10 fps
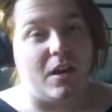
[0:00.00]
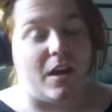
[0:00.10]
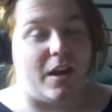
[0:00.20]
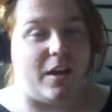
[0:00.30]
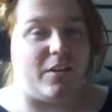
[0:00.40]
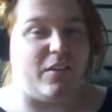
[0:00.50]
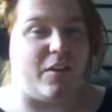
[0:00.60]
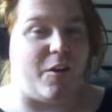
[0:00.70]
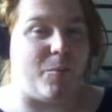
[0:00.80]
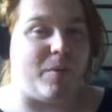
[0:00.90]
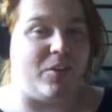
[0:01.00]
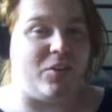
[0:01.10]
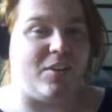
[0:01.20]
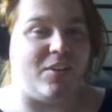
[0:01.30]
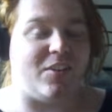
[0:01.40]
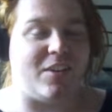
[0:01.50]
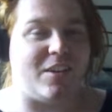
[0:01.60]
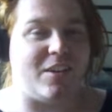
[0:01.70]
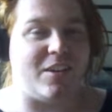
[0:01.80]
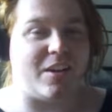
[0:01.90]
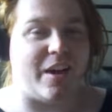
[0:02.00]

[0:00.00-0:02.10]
and as you can see,